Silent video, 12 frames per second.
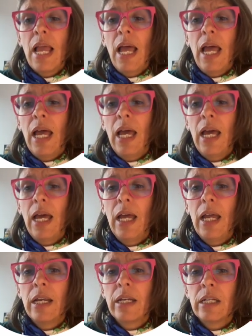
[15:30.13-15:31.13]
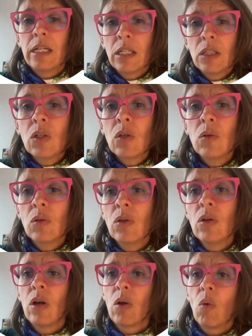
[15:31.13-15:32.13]
and it could
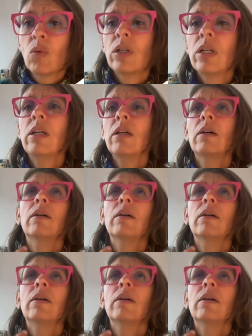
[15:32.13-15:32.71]
not only